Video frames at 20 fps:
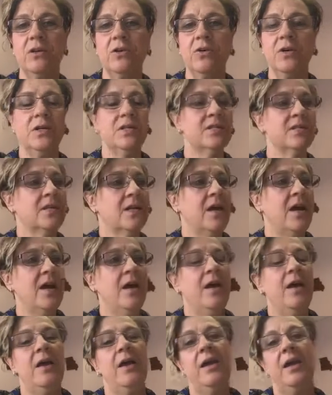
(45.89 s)
Louis,
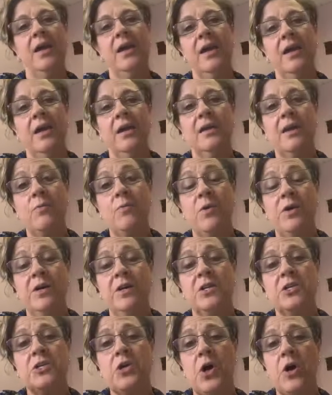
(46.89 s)
and I
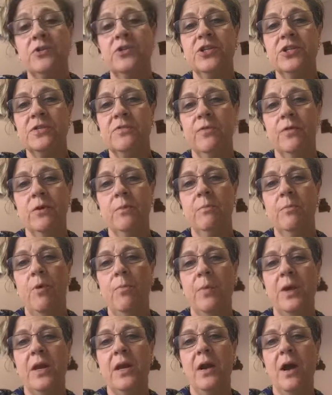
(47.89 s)
wanted to talk just for a
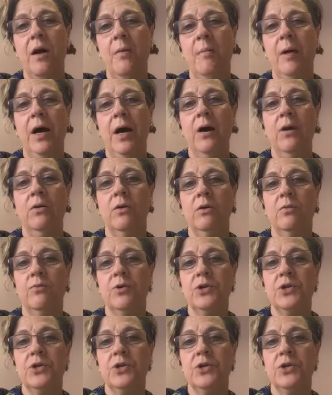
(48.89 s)
moment about